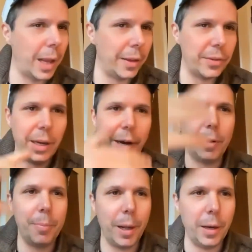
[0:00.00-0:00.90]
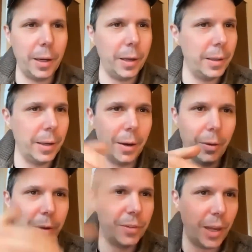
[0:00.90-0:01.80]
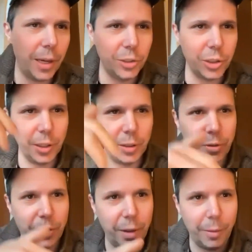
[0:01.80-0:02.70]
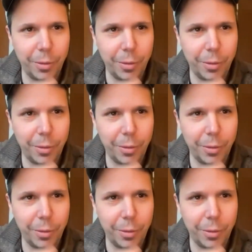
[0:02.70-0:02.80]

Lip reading: asking everybody, the sages, the